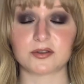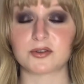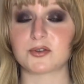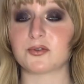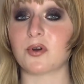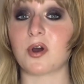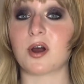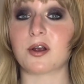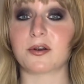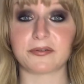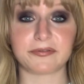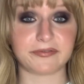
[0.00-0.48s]

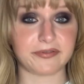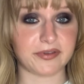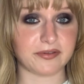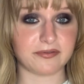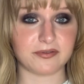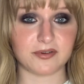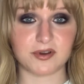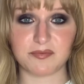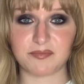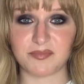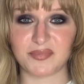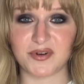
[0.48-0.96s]
our
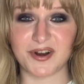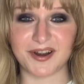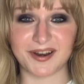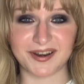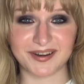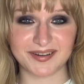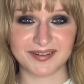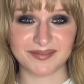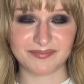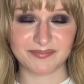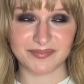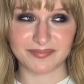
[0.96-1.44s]
favorite
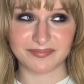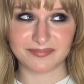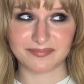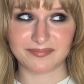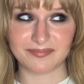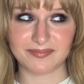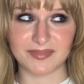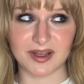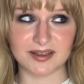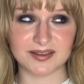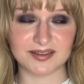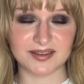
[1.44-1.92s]
part,
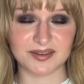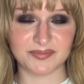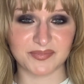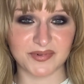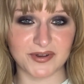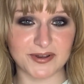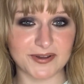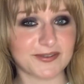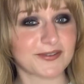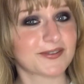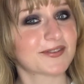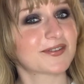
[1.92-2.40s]
I
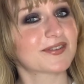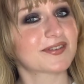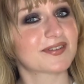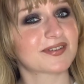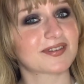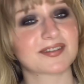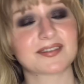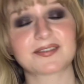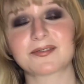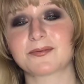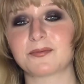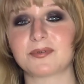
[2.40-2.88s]

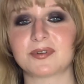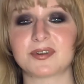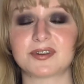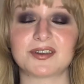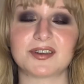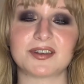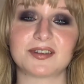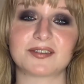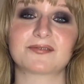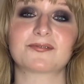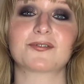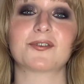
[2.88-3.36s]
suppose, which
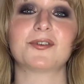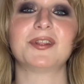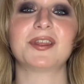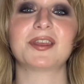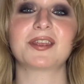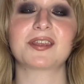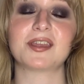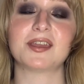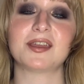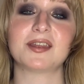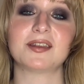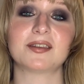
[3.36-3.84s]
is
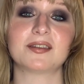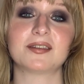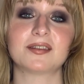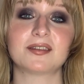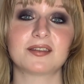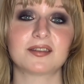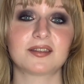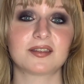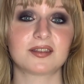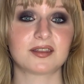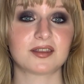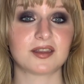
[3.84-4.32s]
rolling in
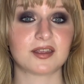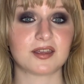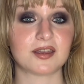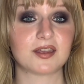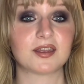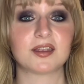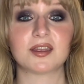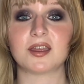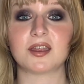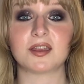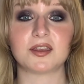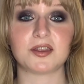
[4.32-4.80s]

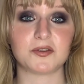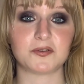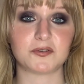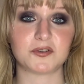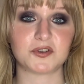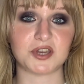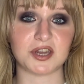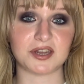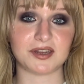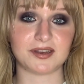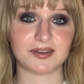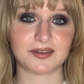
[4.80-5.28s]
a new
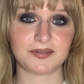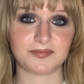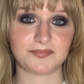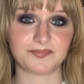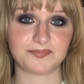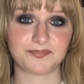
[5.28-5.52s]
shade.